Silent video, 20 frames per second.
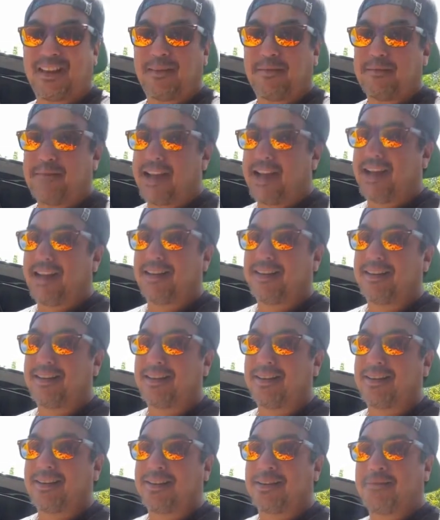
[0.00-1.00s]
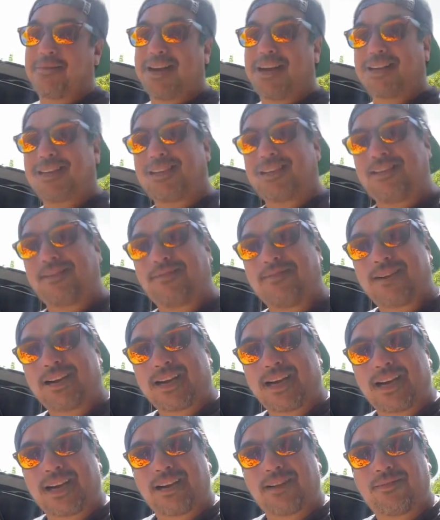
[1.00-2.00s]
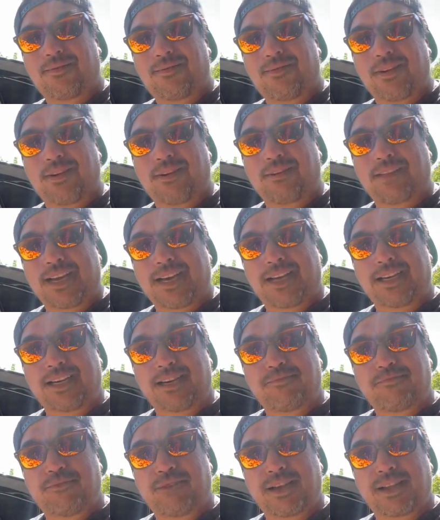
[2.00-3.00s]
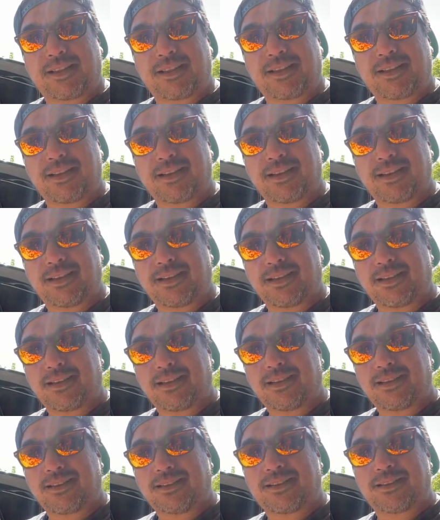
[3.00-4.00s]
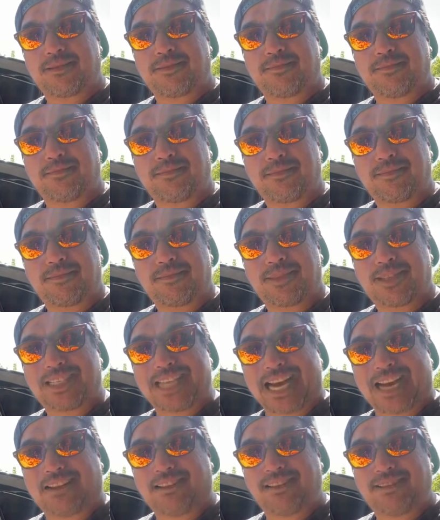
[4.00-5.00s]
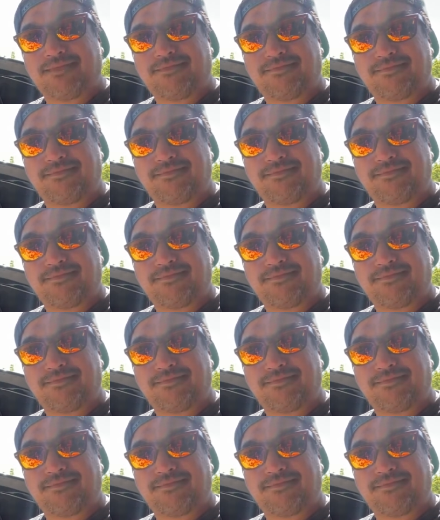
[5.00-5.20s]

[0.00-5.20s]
Man, imagine if I filled that up with some salad